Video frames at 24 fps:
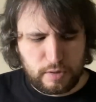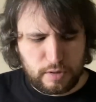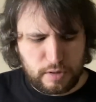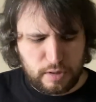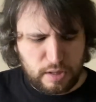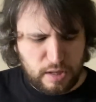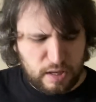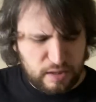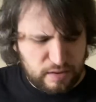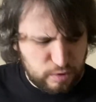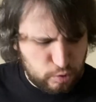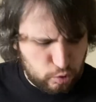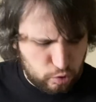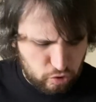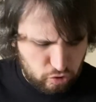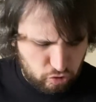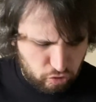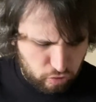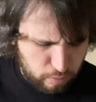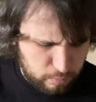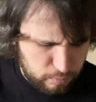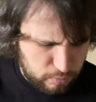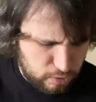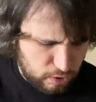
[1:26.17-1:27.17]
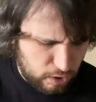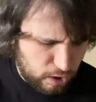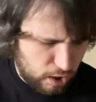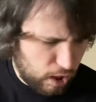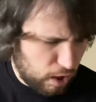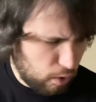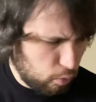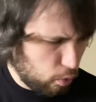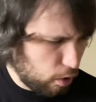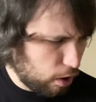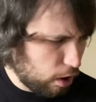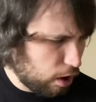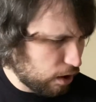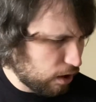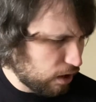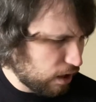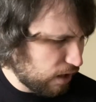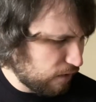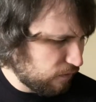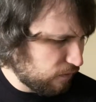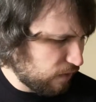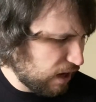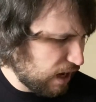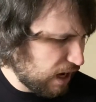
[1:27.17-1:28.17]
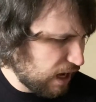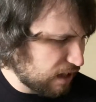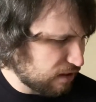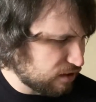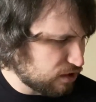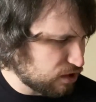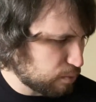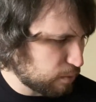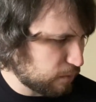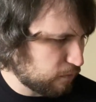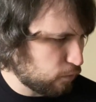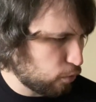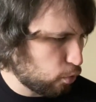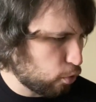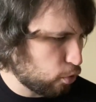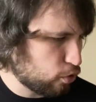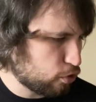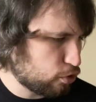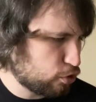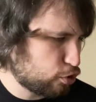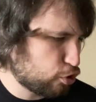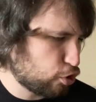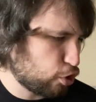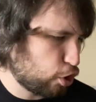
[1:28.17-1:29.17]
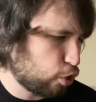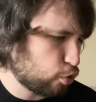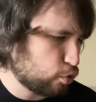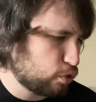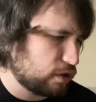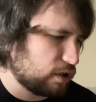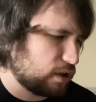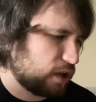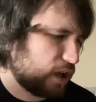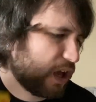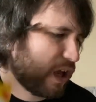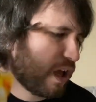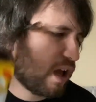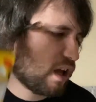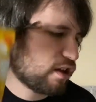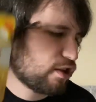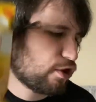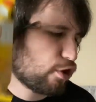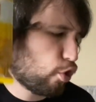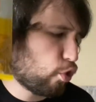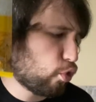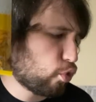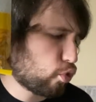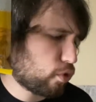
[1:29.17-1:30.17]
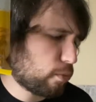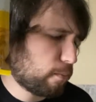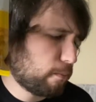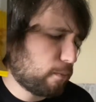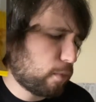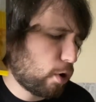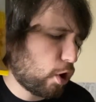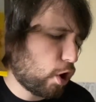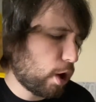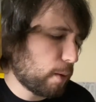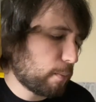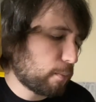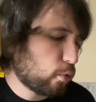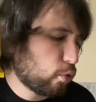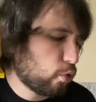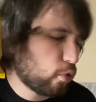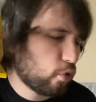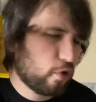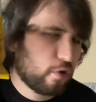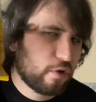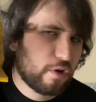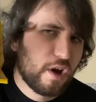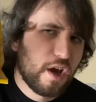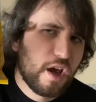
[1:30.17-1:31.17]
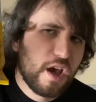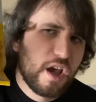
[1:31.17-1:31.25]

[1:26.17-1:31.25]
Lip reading: Yeah, this is from Taiwan. I've had this before, salted egg yolk popcorn.